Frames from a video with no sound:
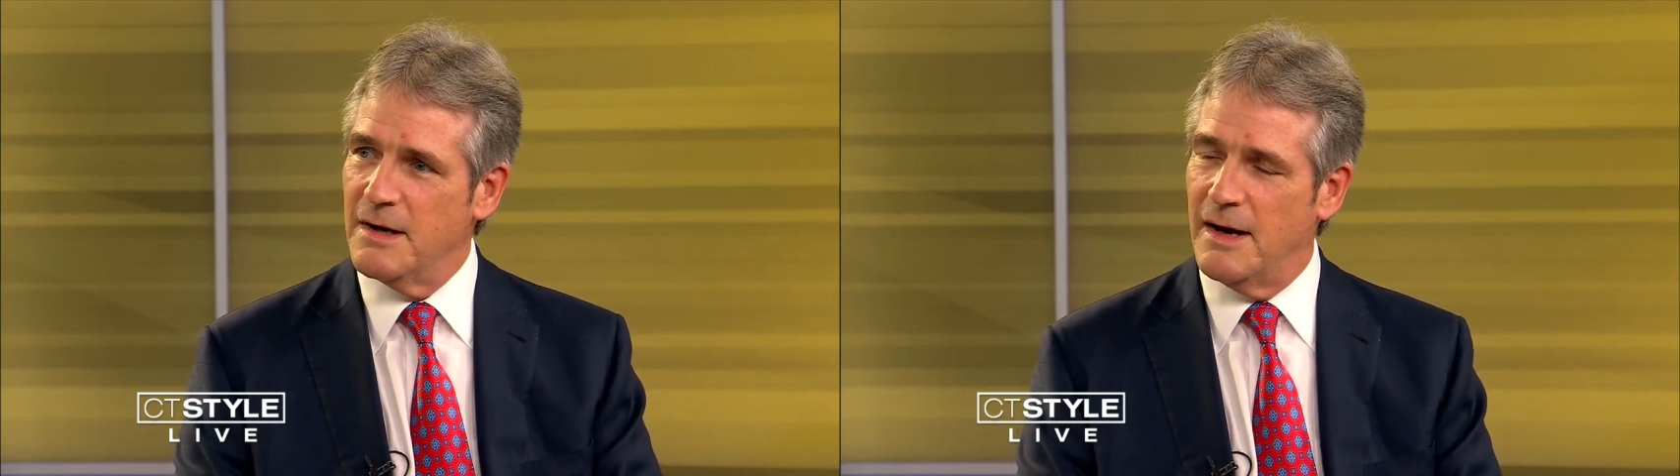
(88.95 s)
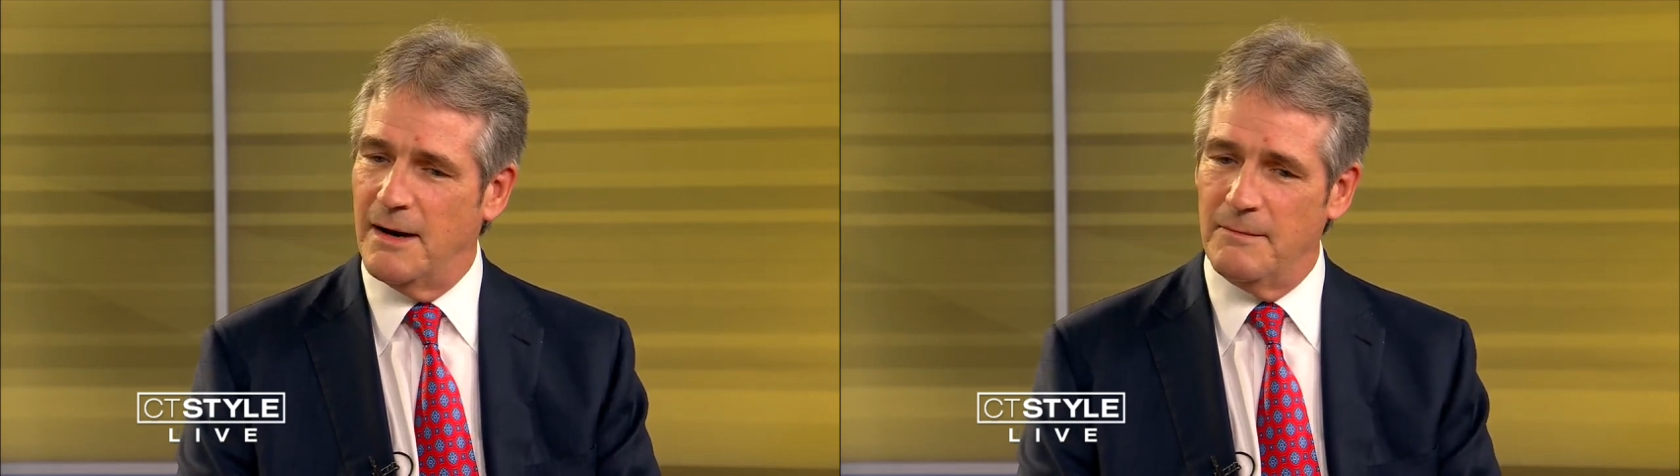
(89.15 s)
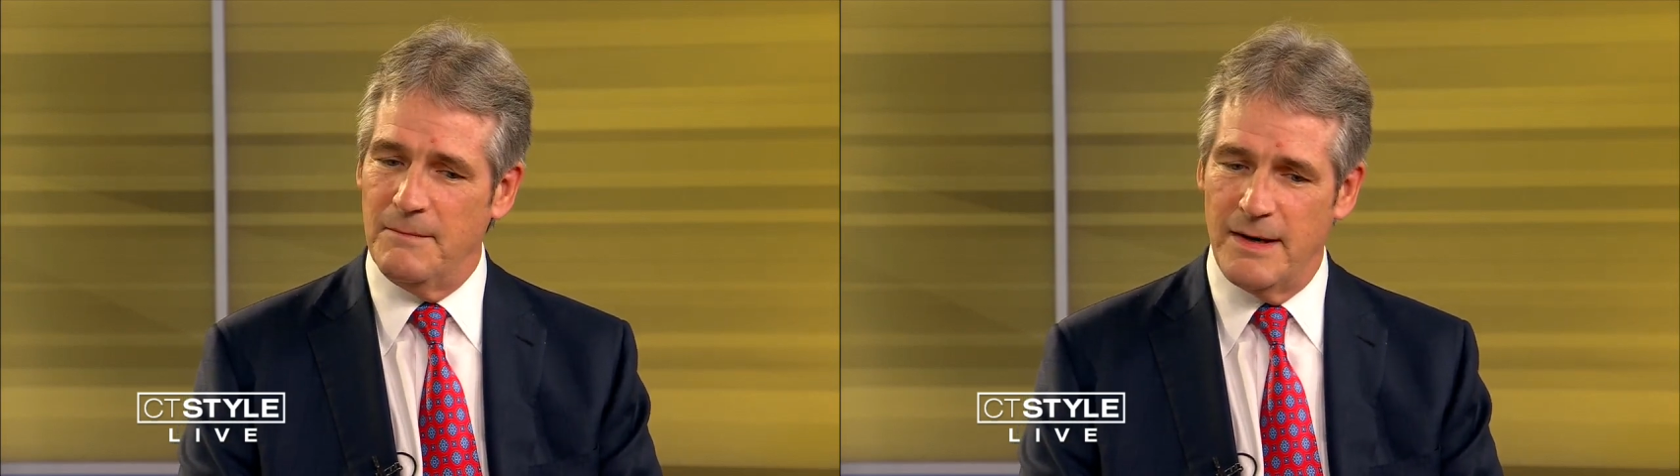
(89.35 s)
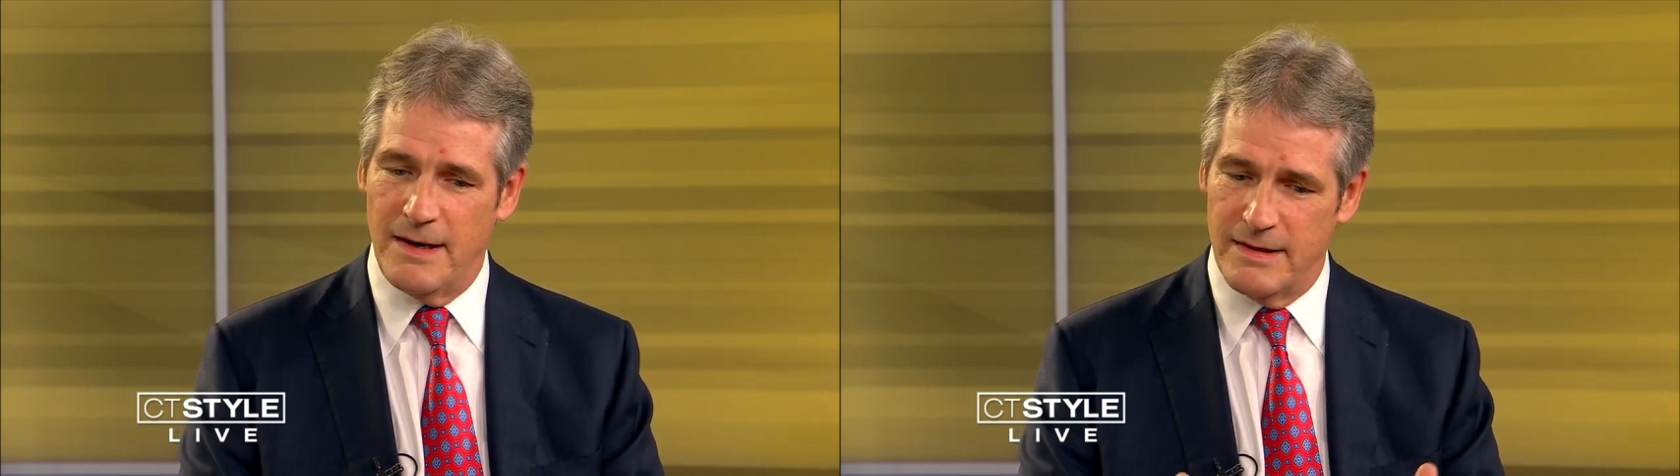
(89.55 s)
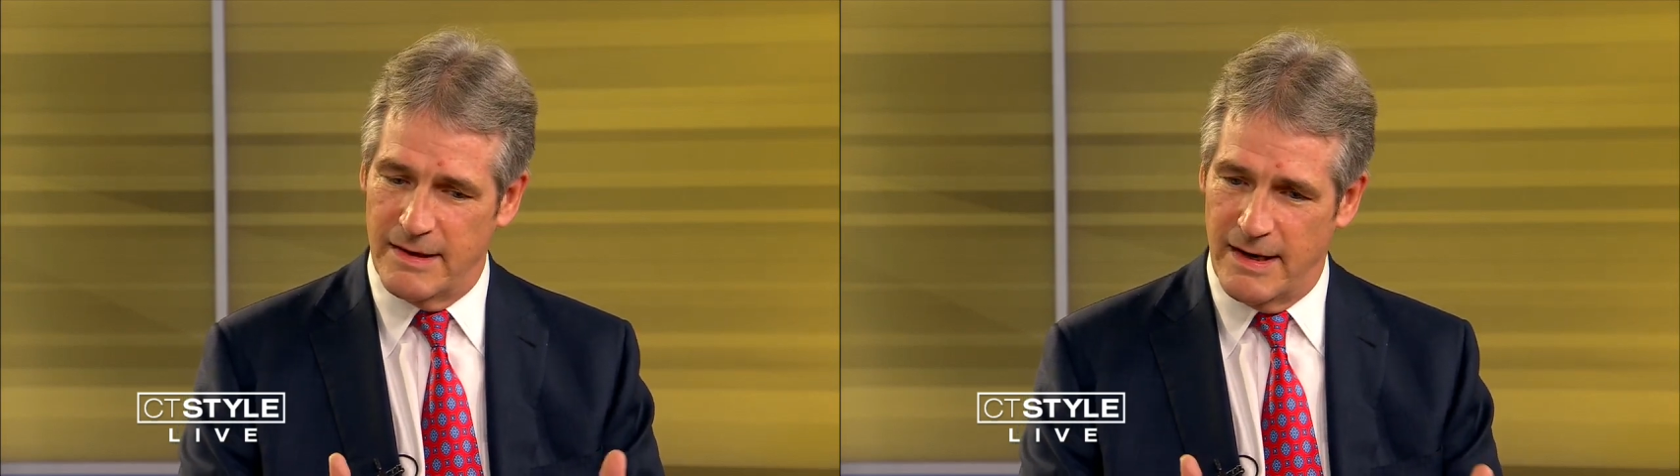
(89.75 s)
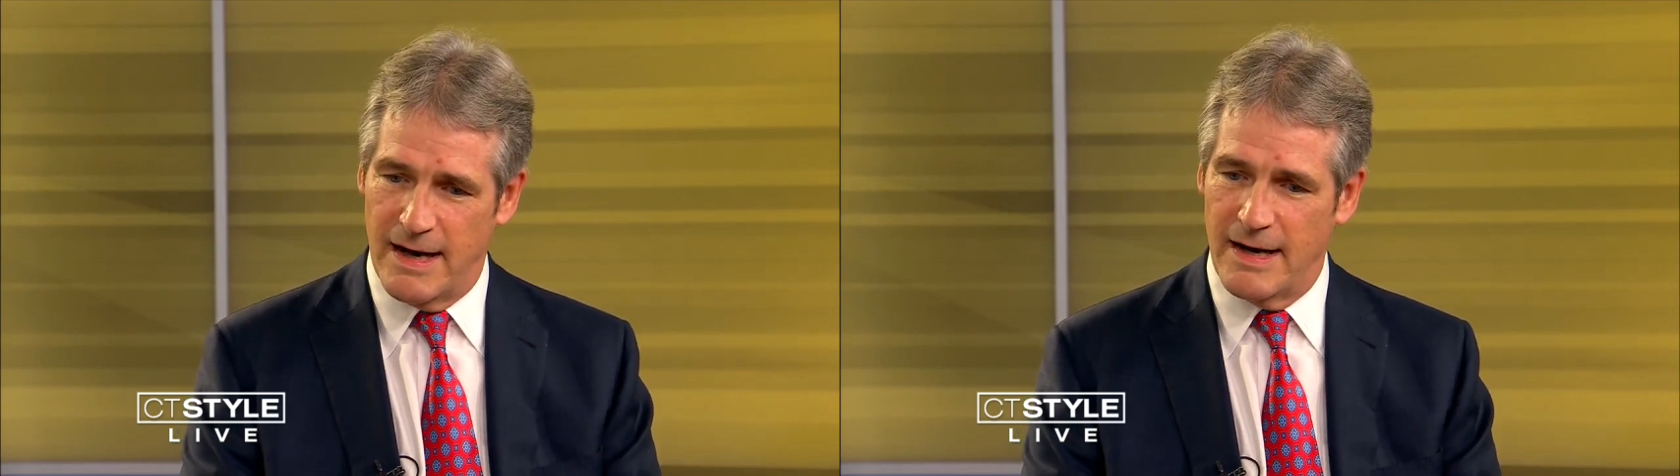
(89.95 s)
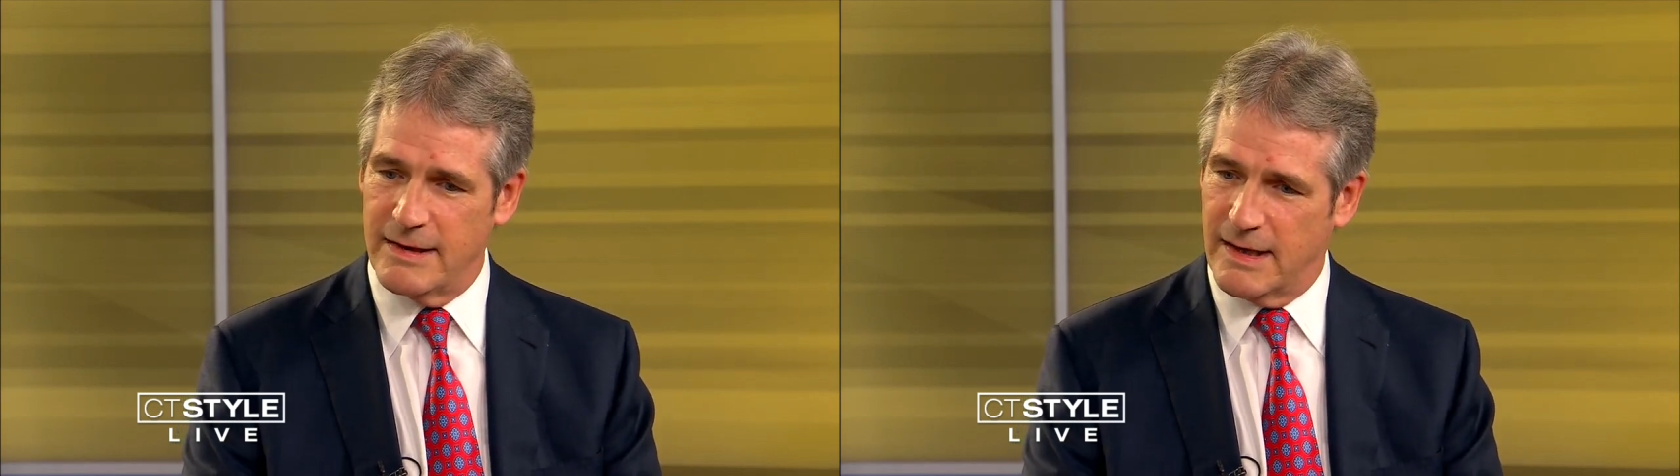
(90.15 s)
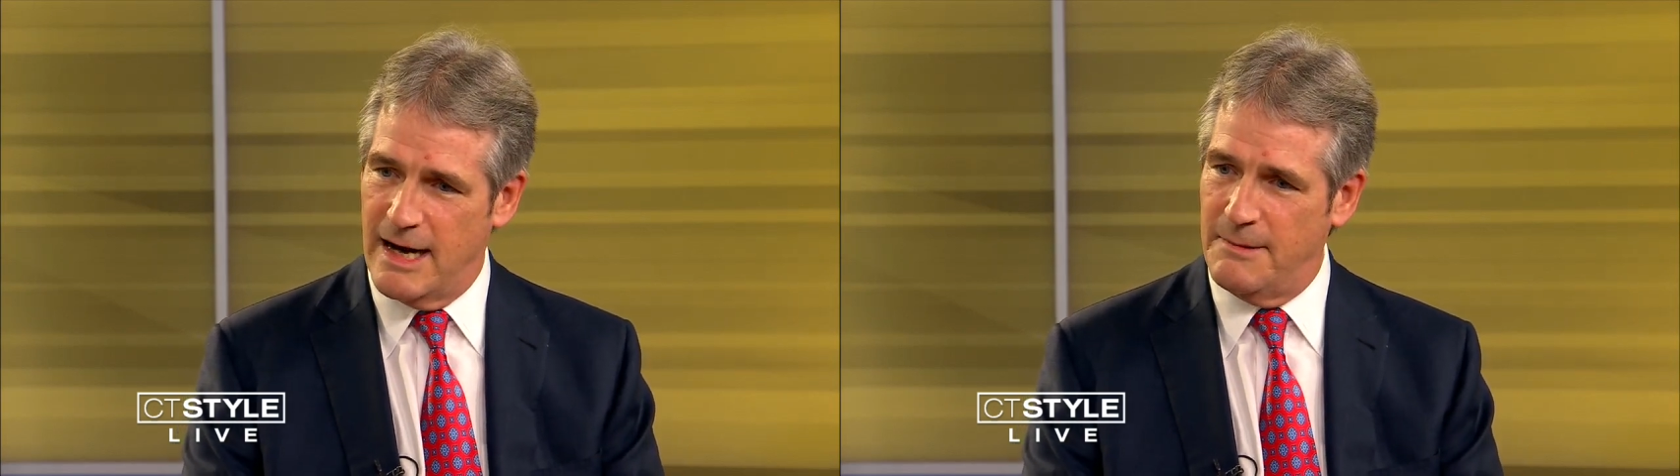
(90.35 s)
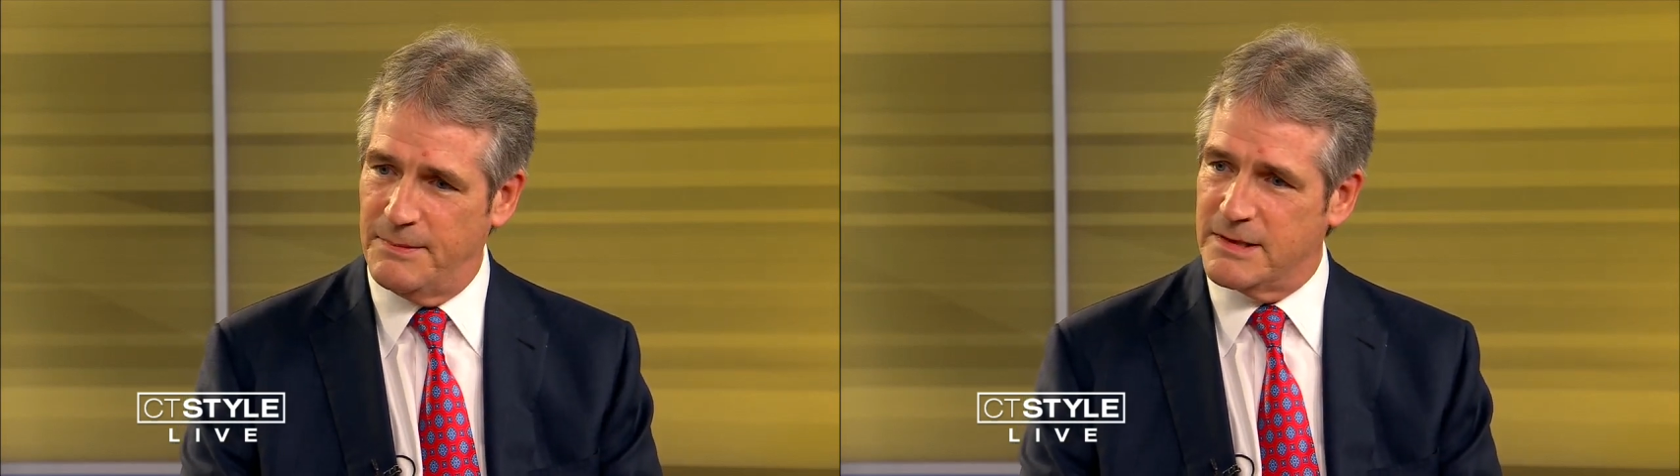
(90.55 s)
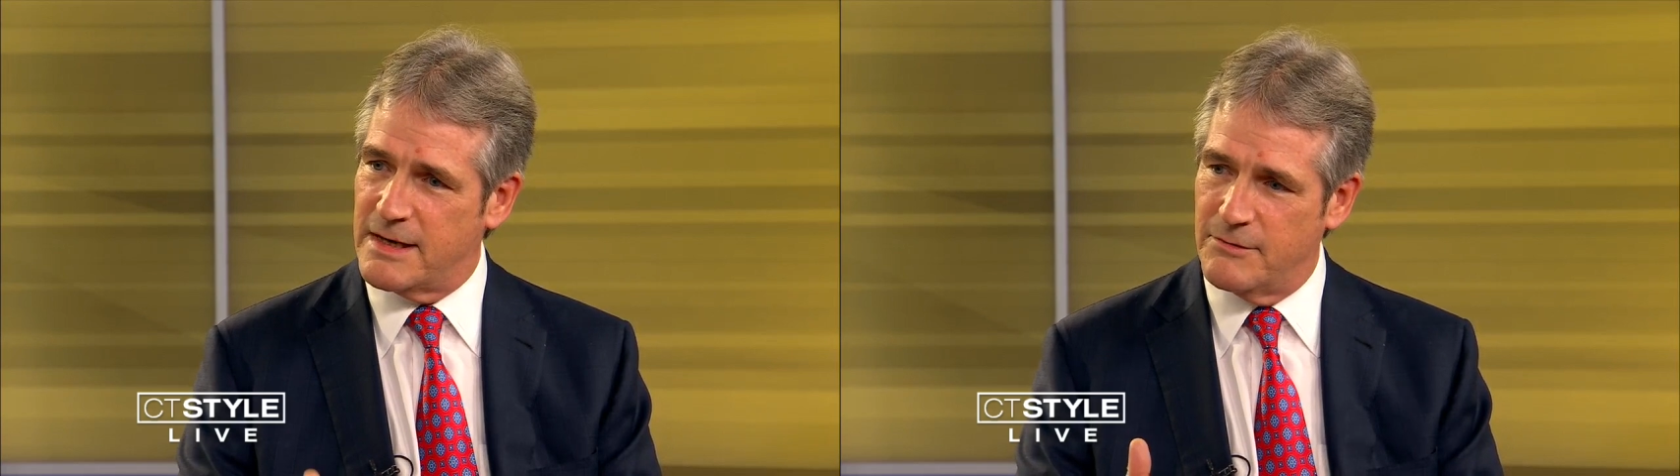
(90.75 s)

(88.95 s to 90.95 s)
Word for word: Um, and then I had the confidence.